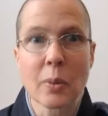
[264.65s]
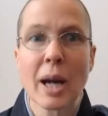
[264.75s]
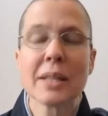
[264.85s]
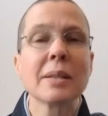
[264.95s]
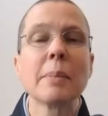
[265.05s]
Why
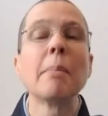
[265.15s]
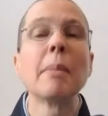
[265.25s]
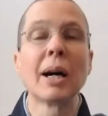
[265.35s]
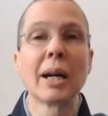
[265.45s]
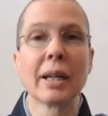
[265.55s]
is it
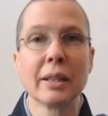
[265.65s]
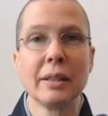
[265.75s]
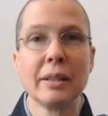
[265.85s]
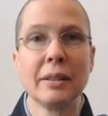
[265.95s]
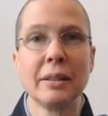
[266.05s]
my?
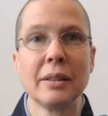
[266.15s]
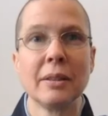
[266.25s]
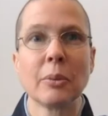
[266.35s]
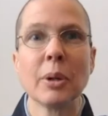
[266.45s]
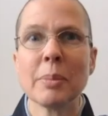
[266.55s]

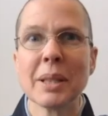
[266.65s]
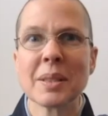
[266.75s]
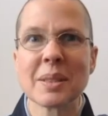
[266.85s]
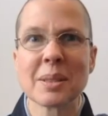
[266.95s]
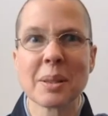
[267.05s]
What makes
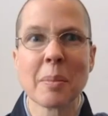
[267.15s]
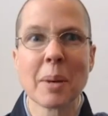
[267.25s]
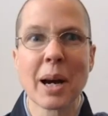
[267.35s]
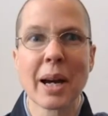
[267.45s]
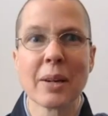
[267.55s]
this a
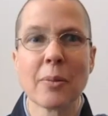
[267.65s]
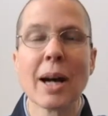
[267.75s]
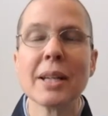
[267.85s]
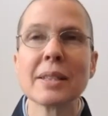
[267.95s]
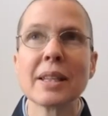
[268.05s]
my?
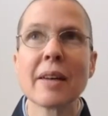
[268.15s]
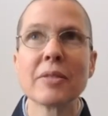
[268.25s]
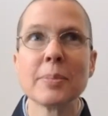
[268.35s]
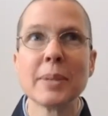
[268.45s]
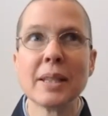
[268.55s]
Why does it have
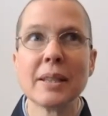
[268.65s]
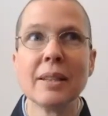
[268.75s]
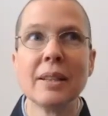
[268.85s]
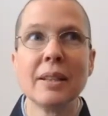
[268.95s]
to be